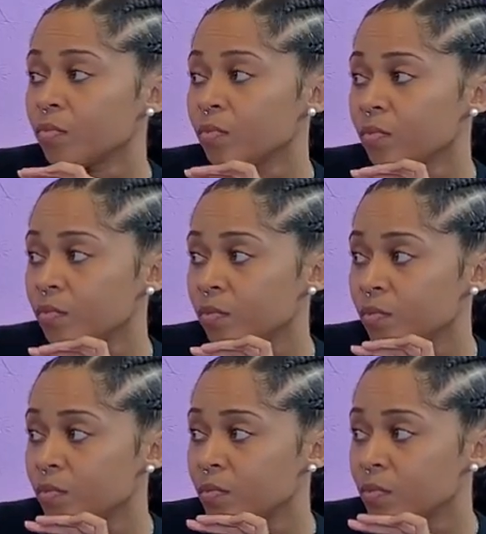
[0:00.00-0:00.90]

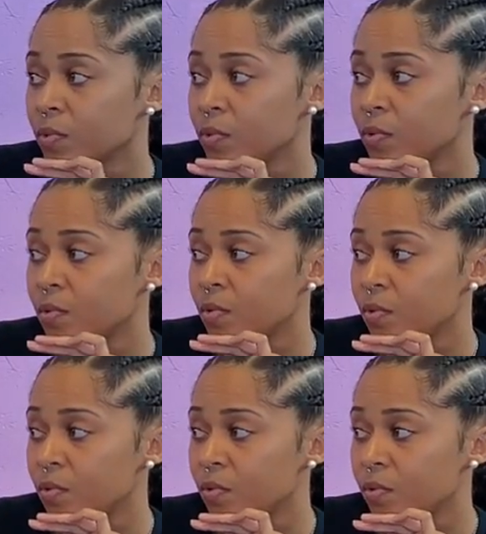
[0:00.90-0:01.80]

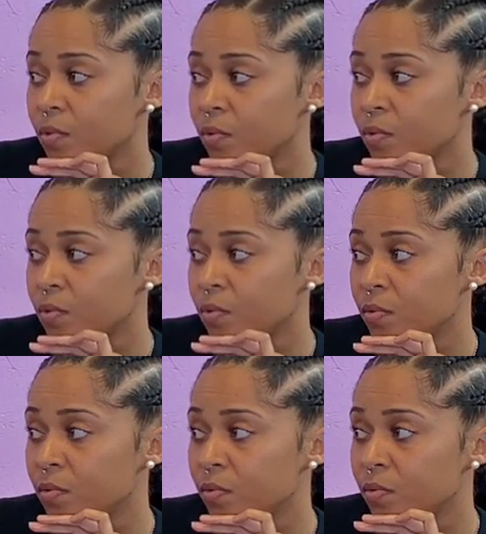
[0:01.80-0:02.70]

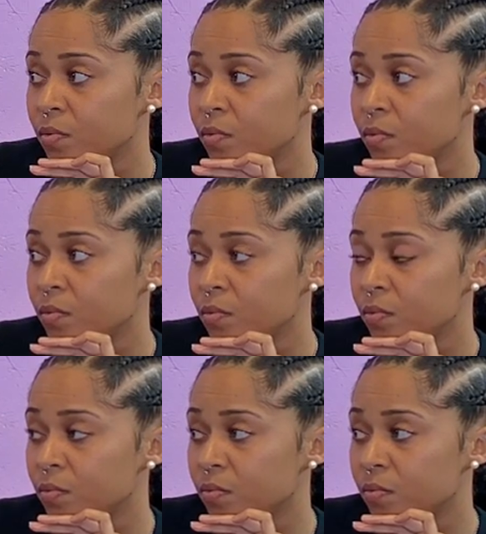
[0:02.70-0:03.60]

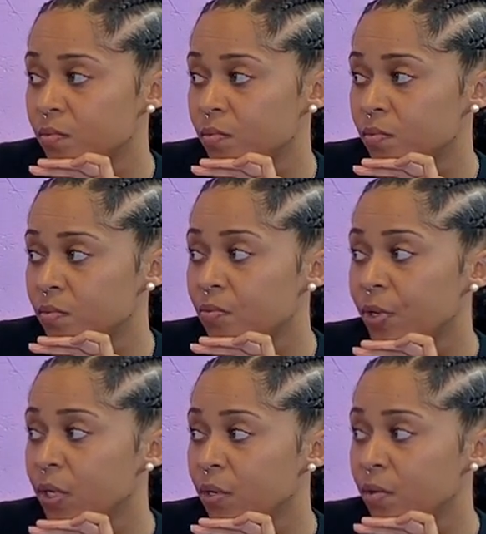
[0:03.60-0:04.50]

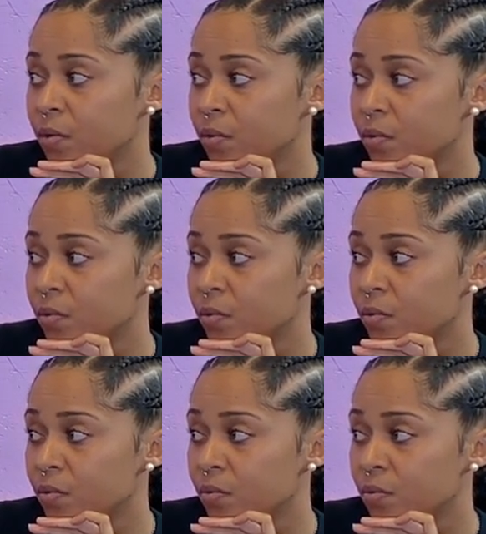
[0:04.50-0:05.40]

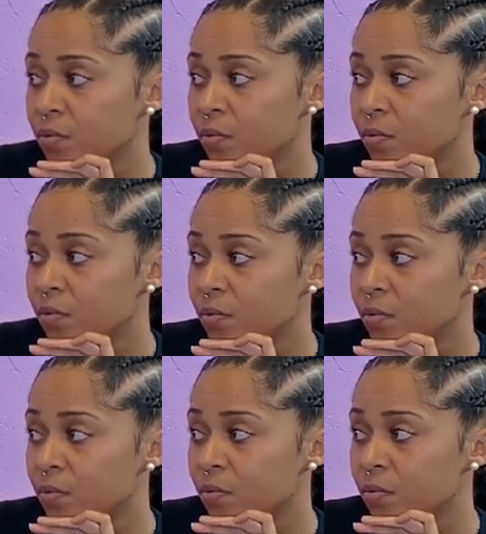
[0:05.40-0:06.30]

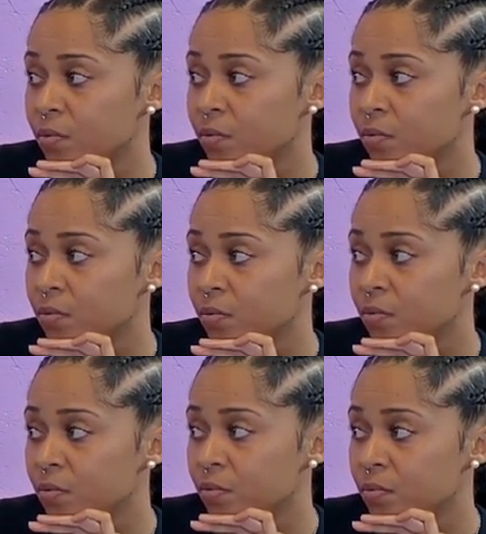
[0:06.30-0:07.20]

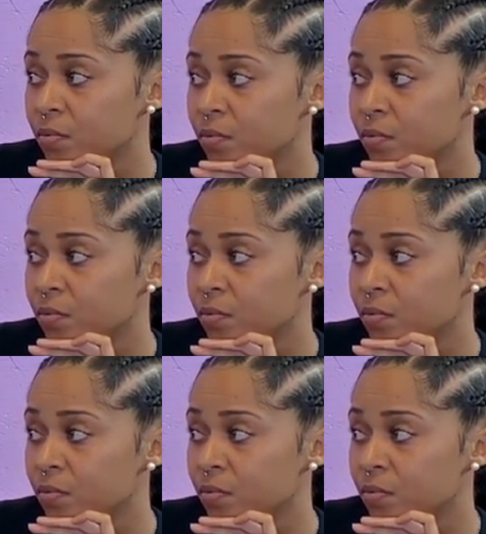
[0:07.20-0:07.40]
The person shown says nothing.